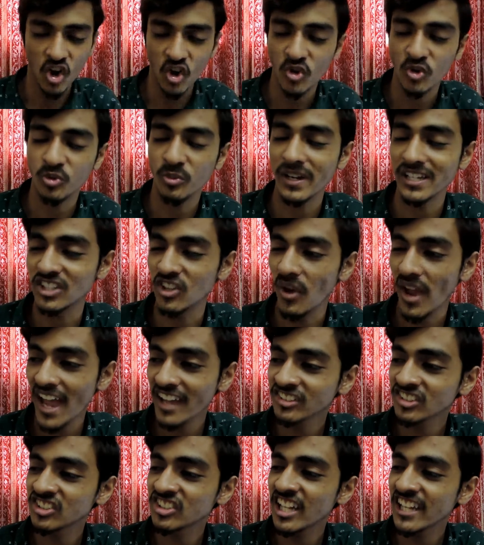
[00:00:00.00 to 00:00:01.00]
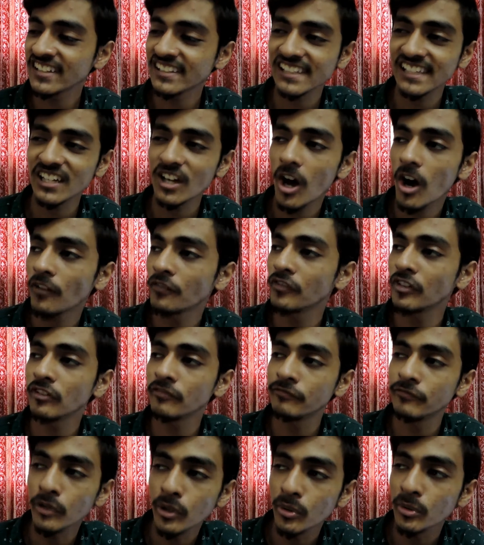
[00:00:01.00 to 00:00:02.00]
Or when you accidentally
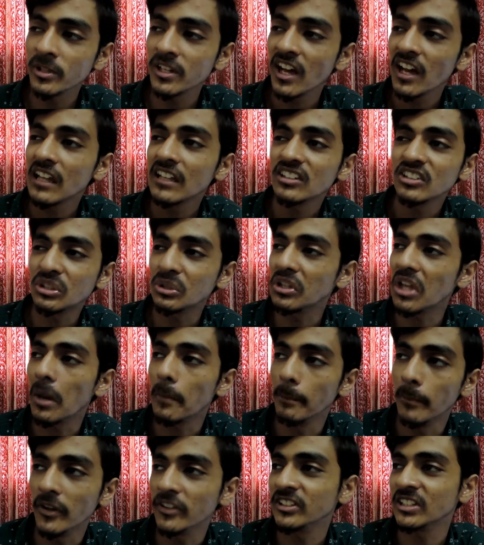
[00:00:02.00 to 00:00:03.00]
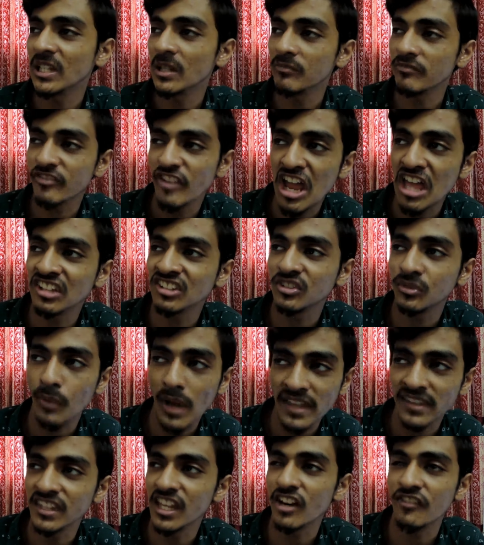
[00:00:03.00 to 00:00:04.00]
offer food to your Muslim friends
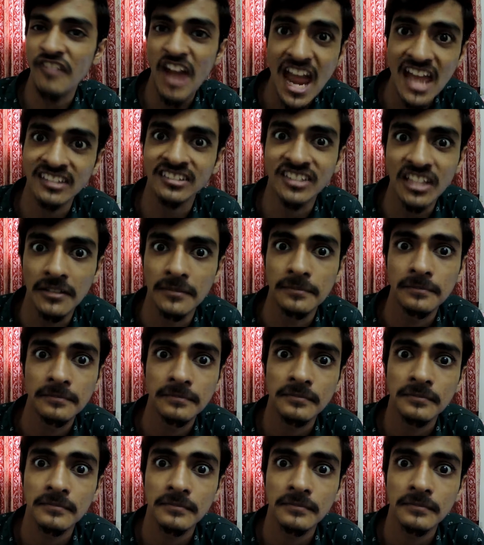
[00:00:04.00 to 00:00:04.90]
when they're fasting.